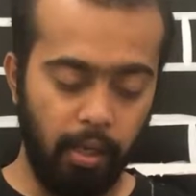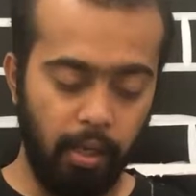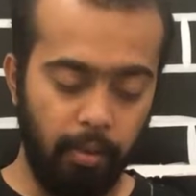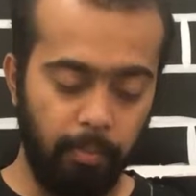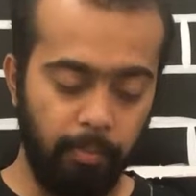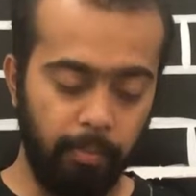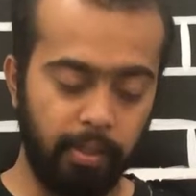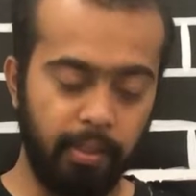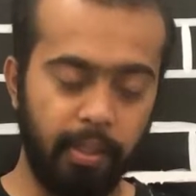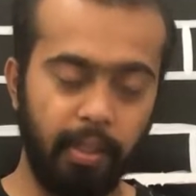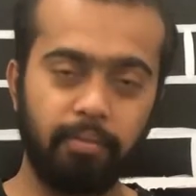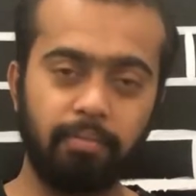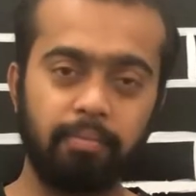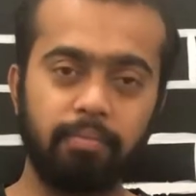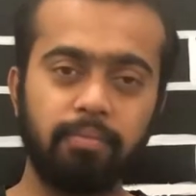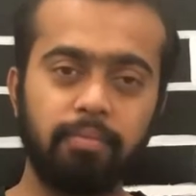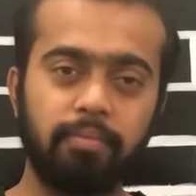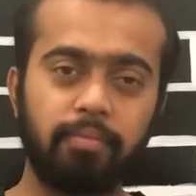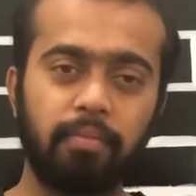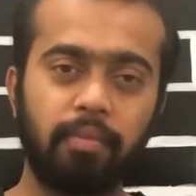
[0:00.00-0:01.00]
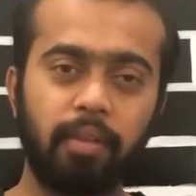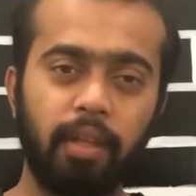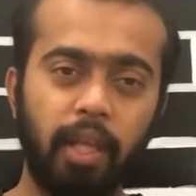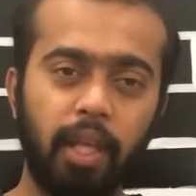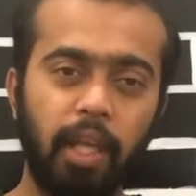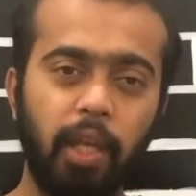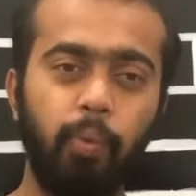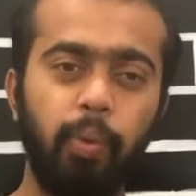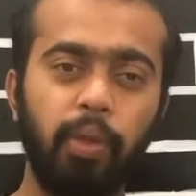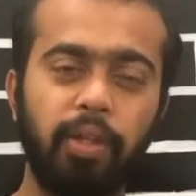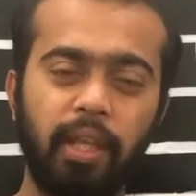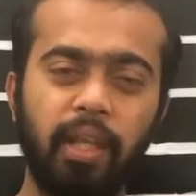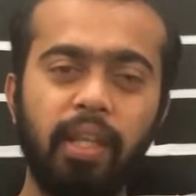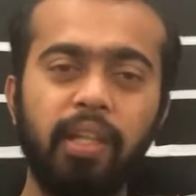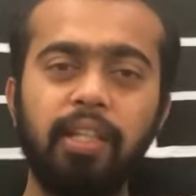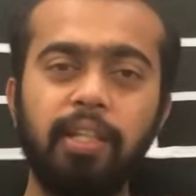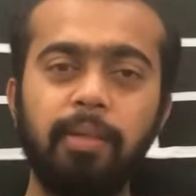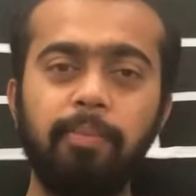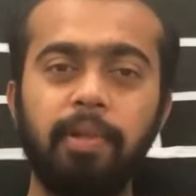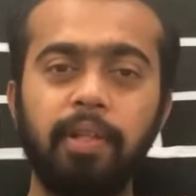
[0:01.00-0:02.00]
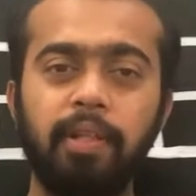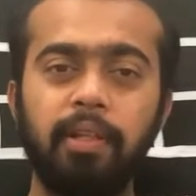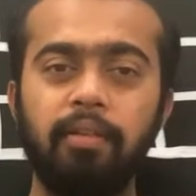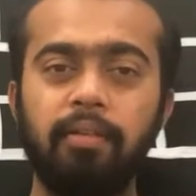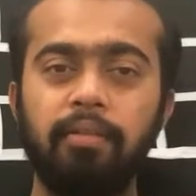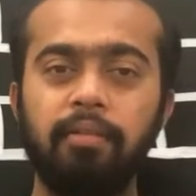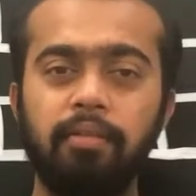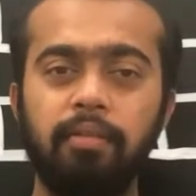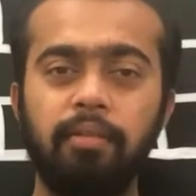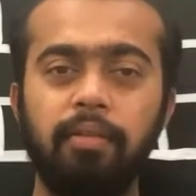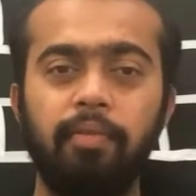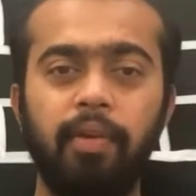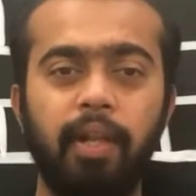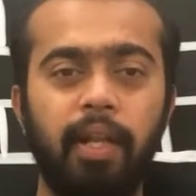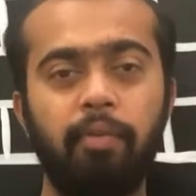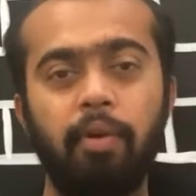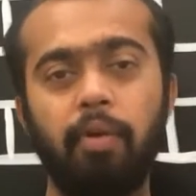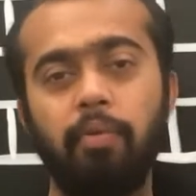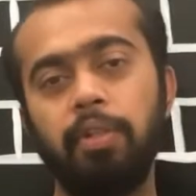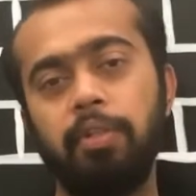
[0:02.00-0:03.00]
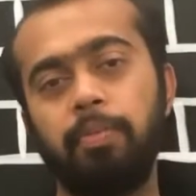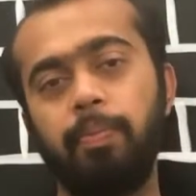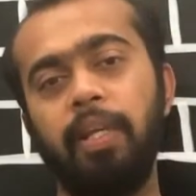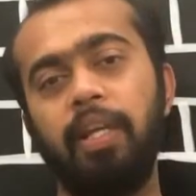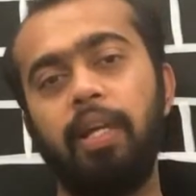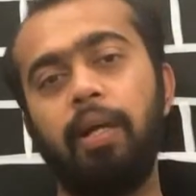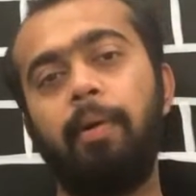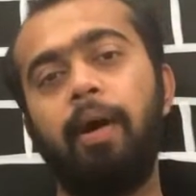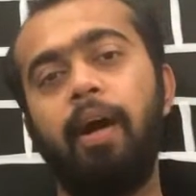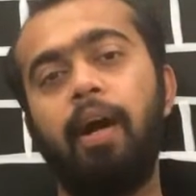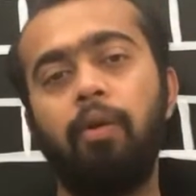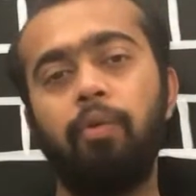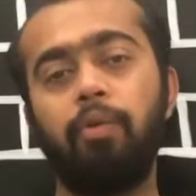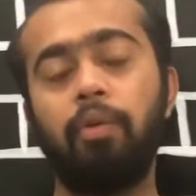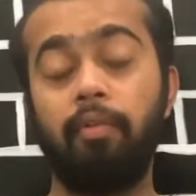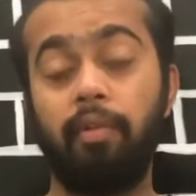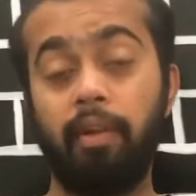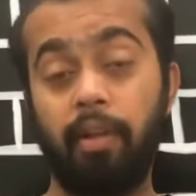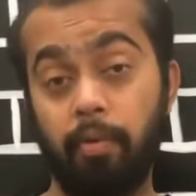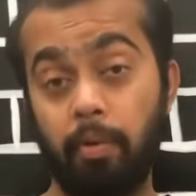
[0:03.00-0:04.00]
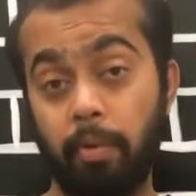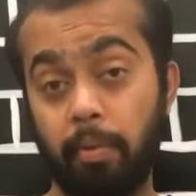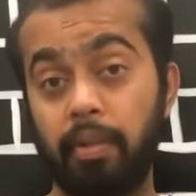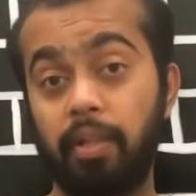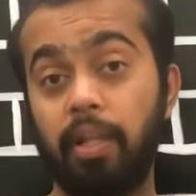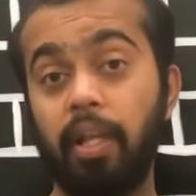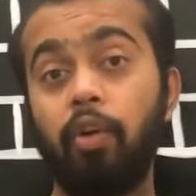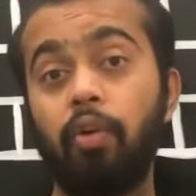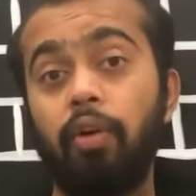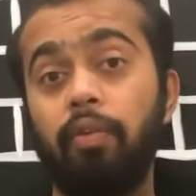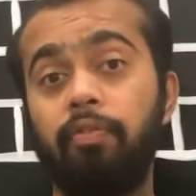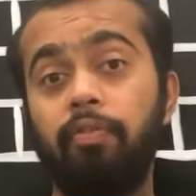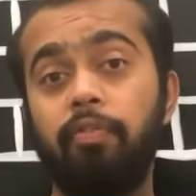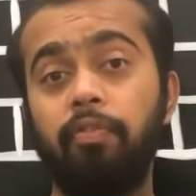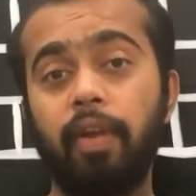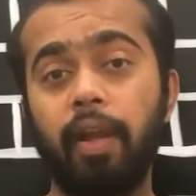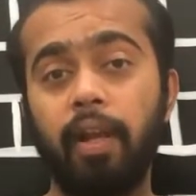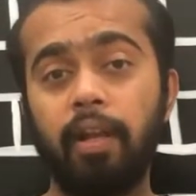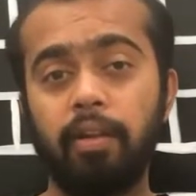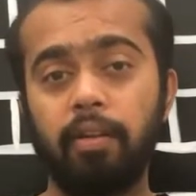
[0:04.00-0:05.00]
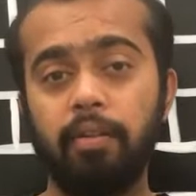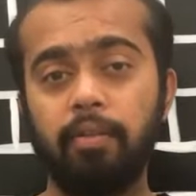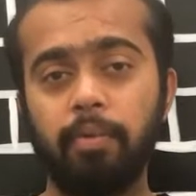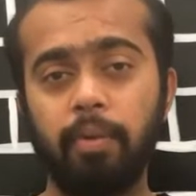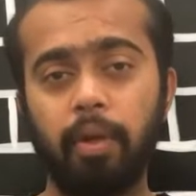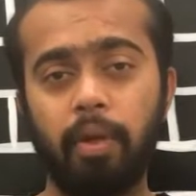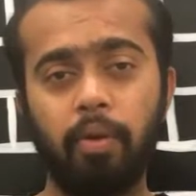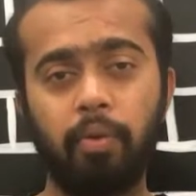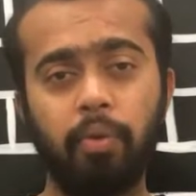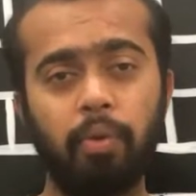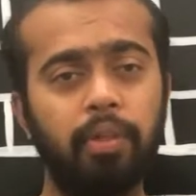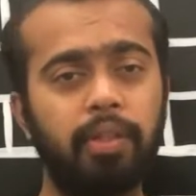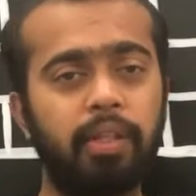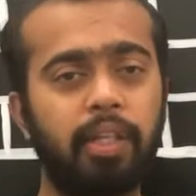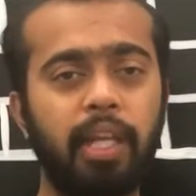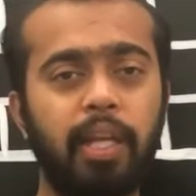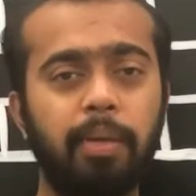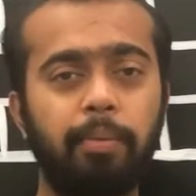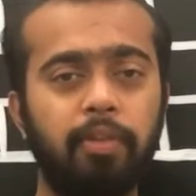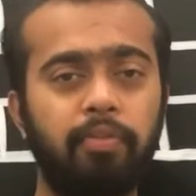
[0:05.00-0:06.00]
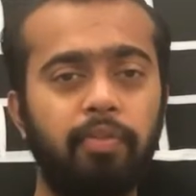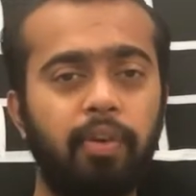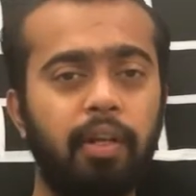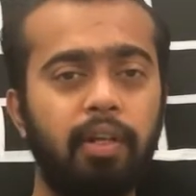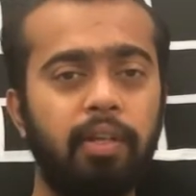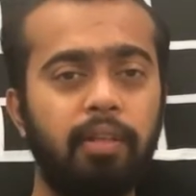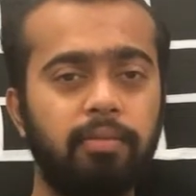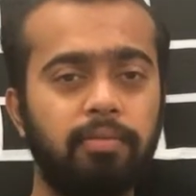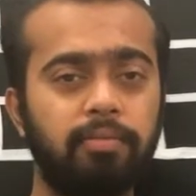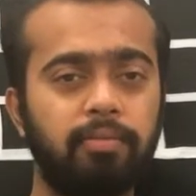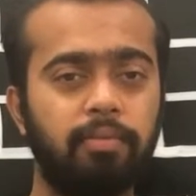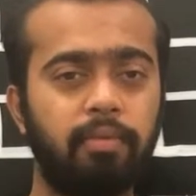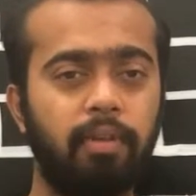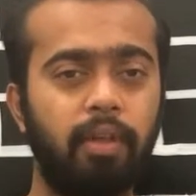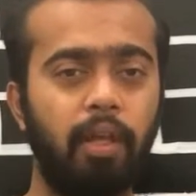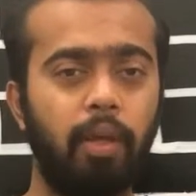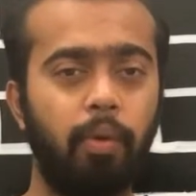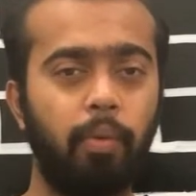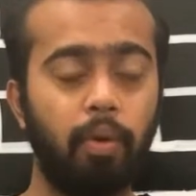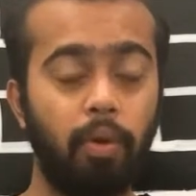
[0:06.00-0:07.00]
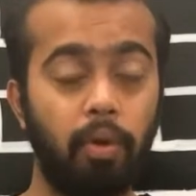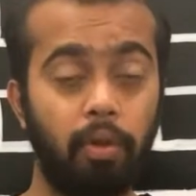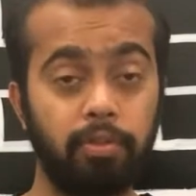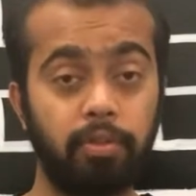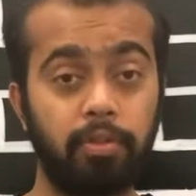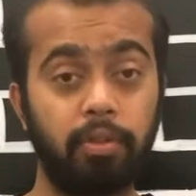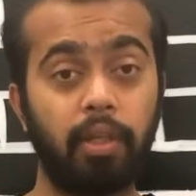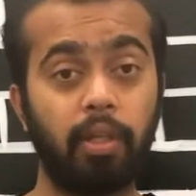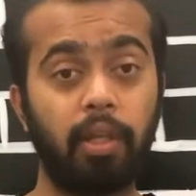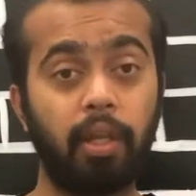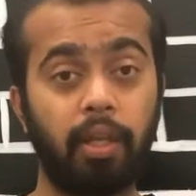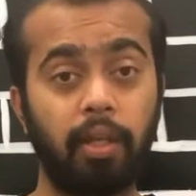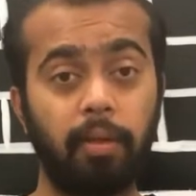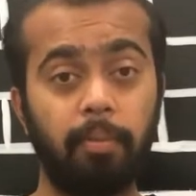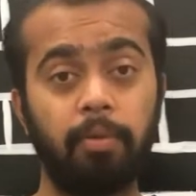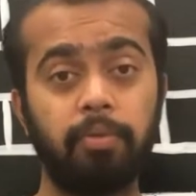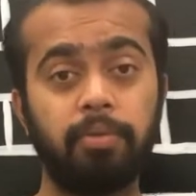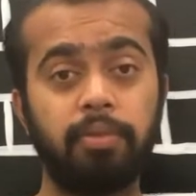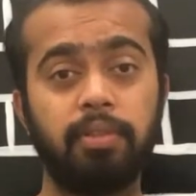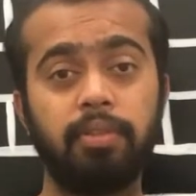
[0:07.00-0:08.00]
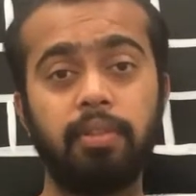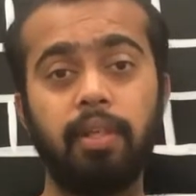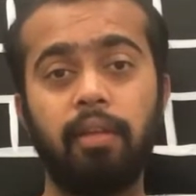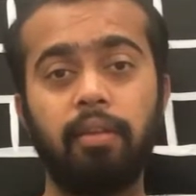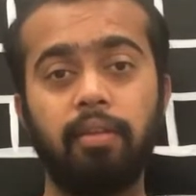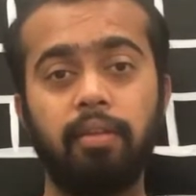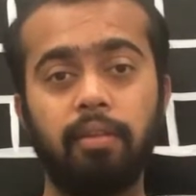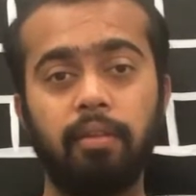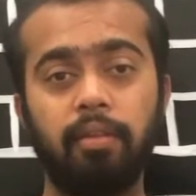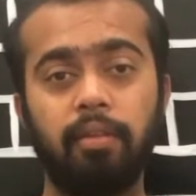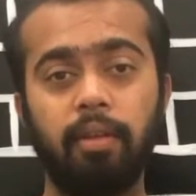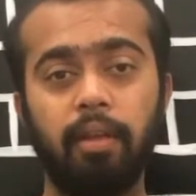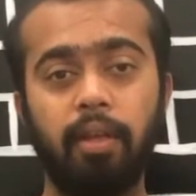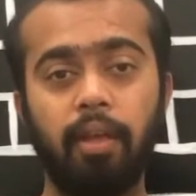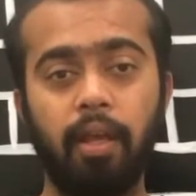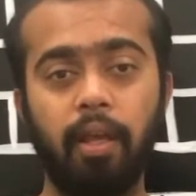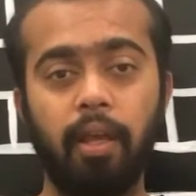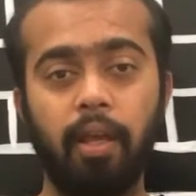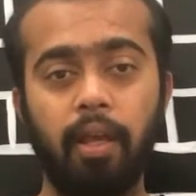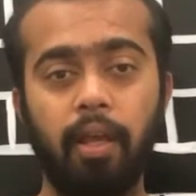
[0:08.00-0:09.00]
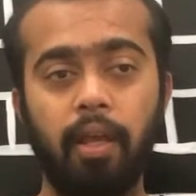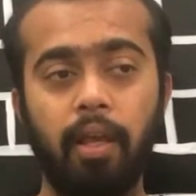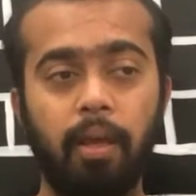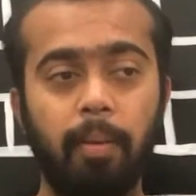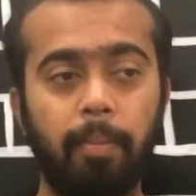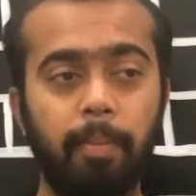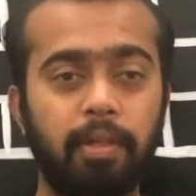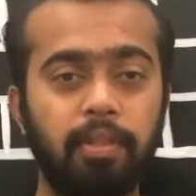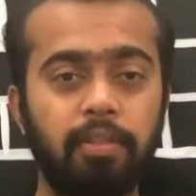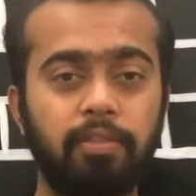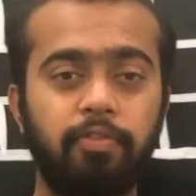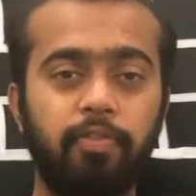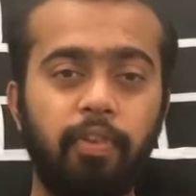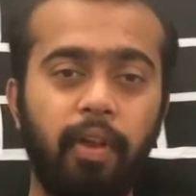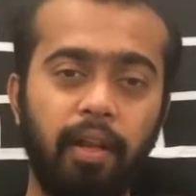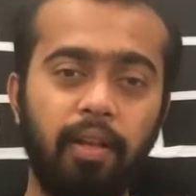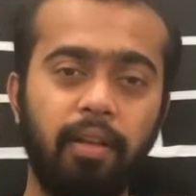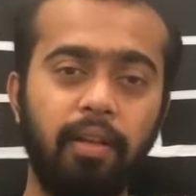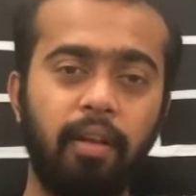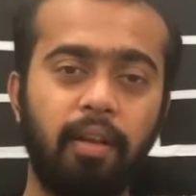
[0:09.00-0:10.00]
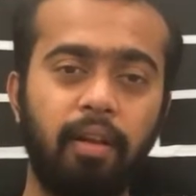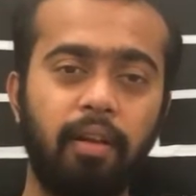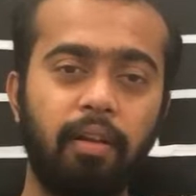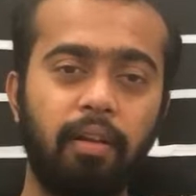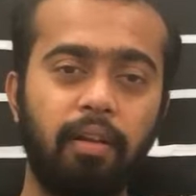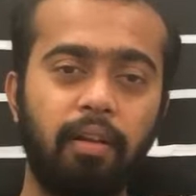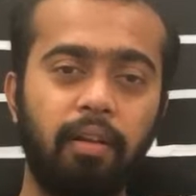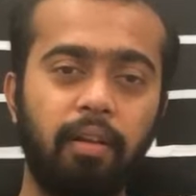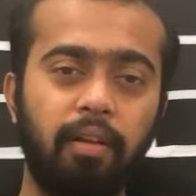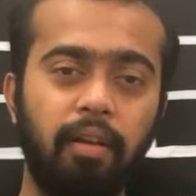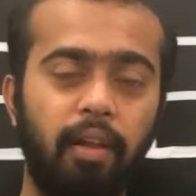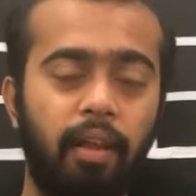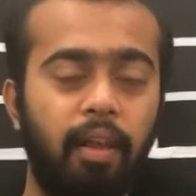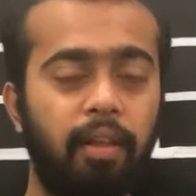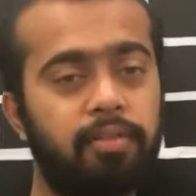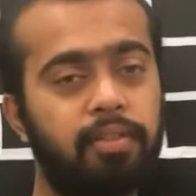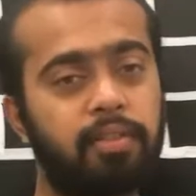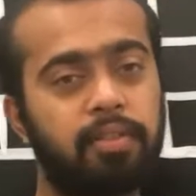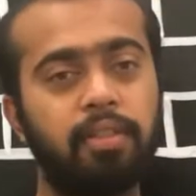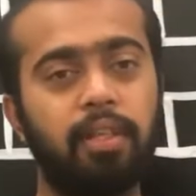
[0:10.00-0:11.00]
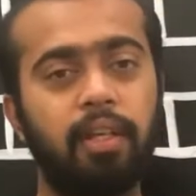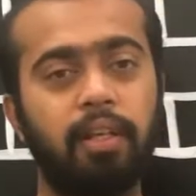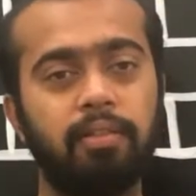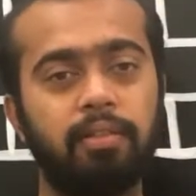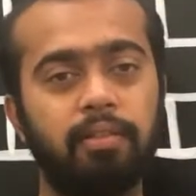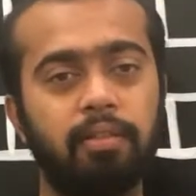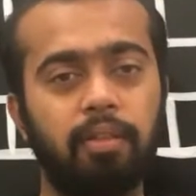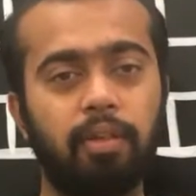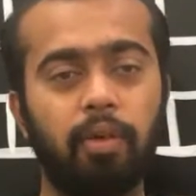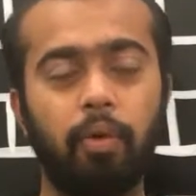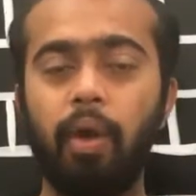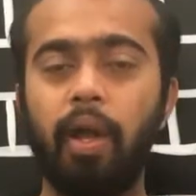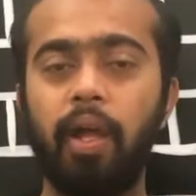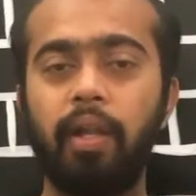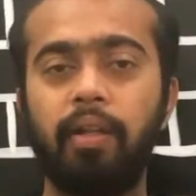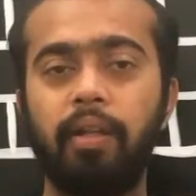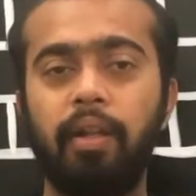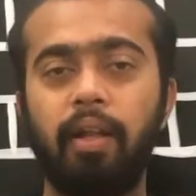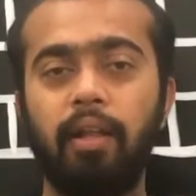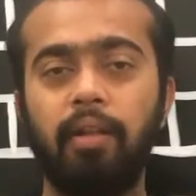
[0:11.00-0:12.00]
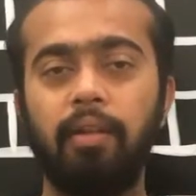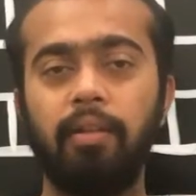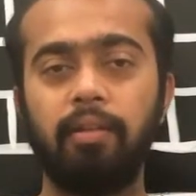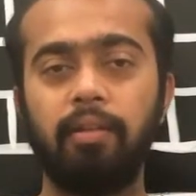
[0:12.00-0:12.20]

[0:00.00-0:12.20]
But then if we think deeply, whenever we speak about or whenever we think of failure, we are not only thinking about failure, we are also thinking about success. Because failure and success go hand in hand.